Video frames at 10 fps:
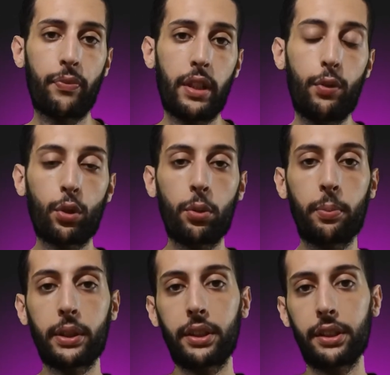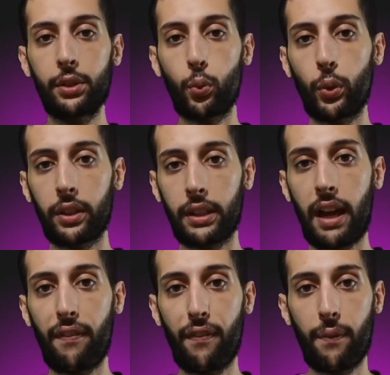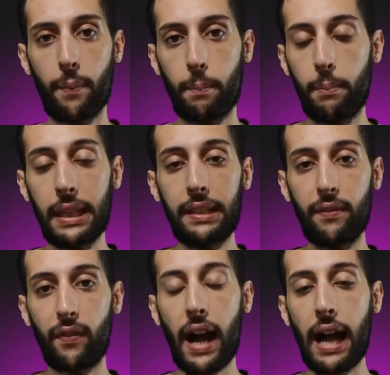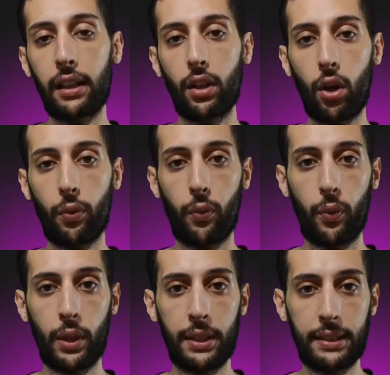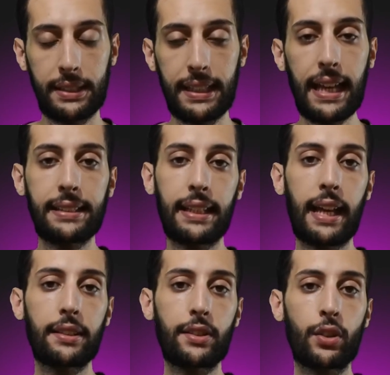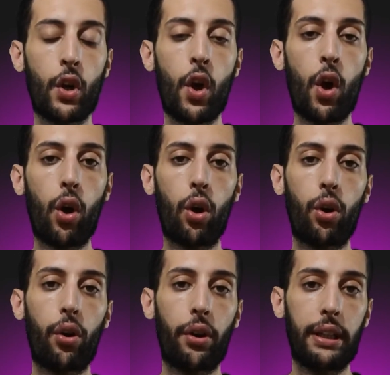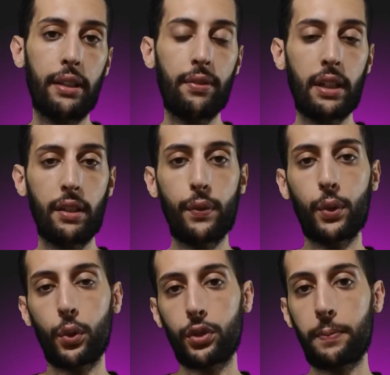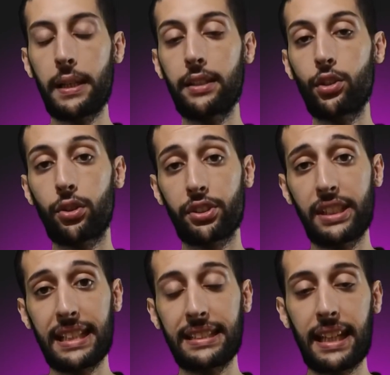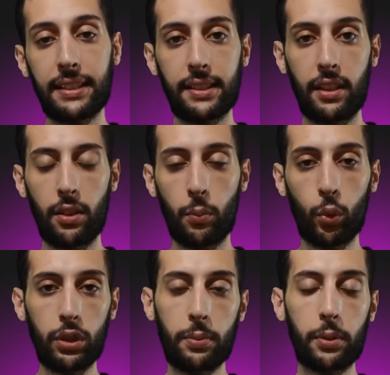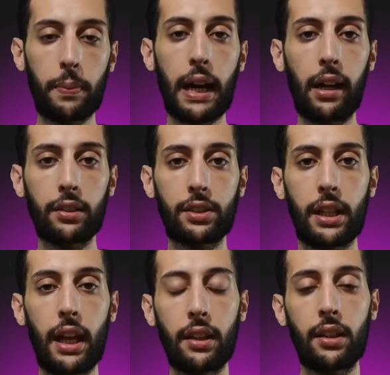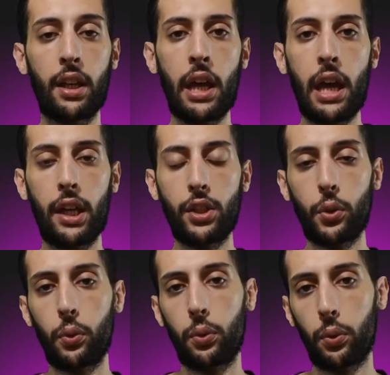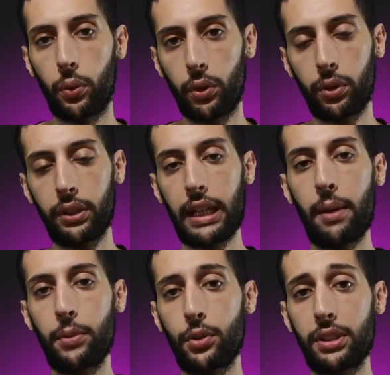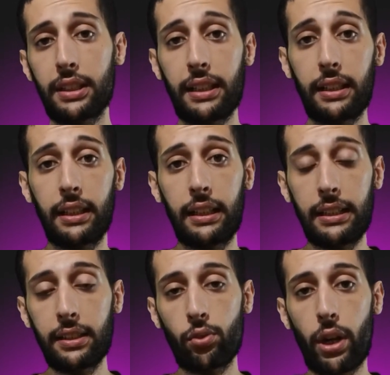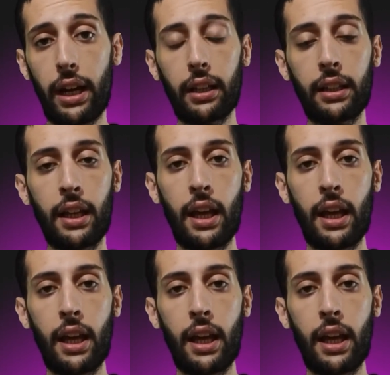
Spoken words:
If you compare it with a big file of CSS, or even if you split your CSS in multiple parts and you load them using the link rel,